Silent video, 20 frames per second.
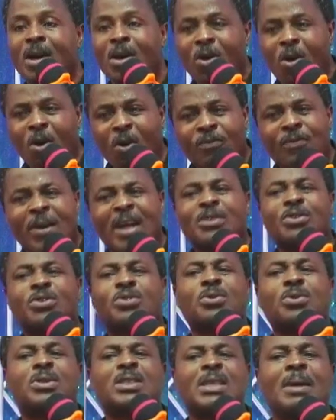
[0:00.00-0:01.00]

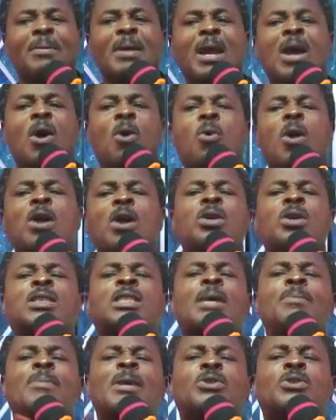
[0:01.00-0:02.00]
overthrows them. What does
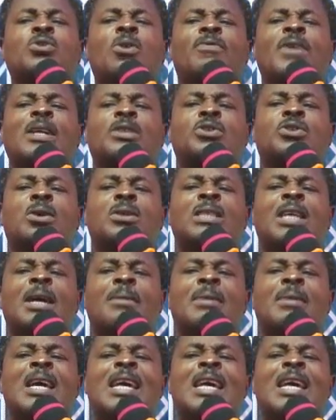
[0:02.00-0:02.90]
he mean to overturn them?